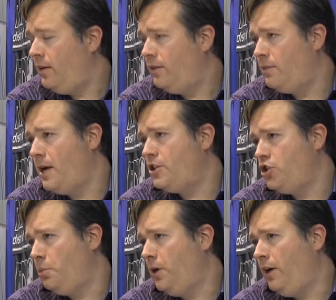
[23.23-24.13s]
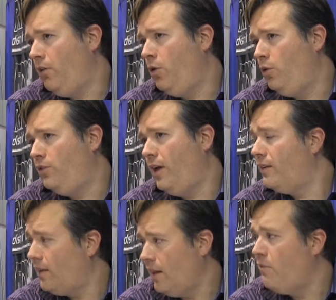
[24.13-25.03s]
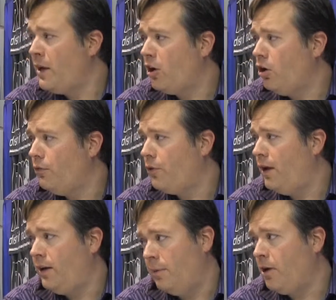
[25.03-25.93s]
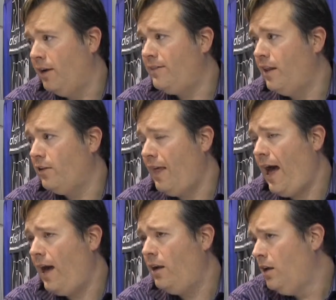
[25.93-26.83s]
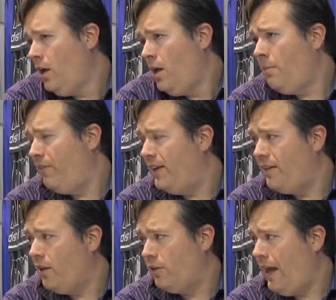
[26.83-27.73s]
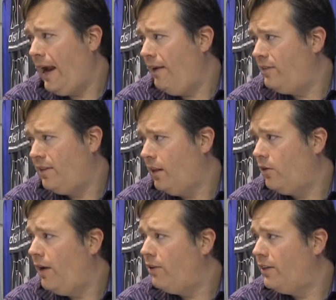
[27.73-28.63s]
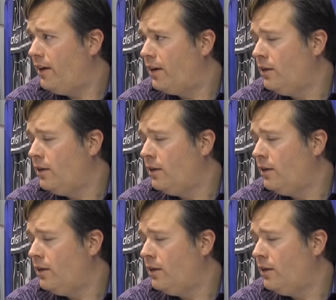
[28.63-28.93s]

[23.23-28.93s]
It's about a superhero who says, I love my girlfriend and I'm going to tell her that, but if I tell her that, I have to tell her everything.